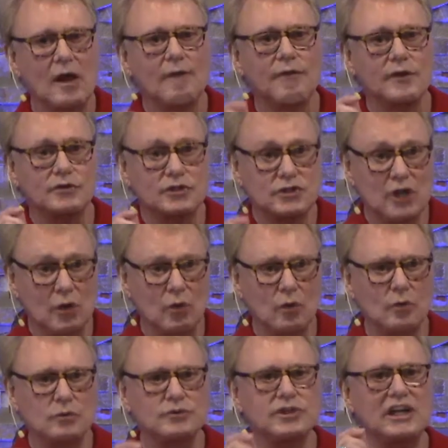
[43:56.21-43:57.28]
the
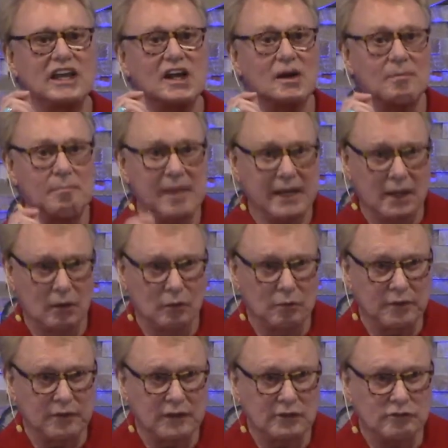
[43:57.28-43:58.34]
souls intermingle
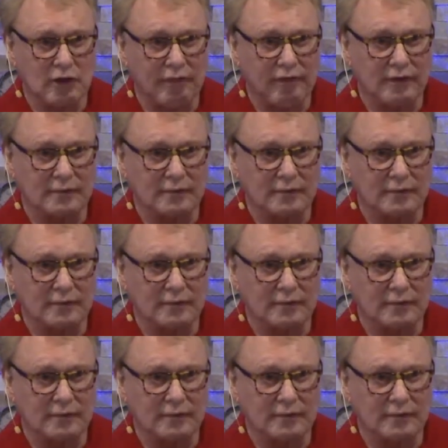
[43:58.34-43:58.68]
with each other.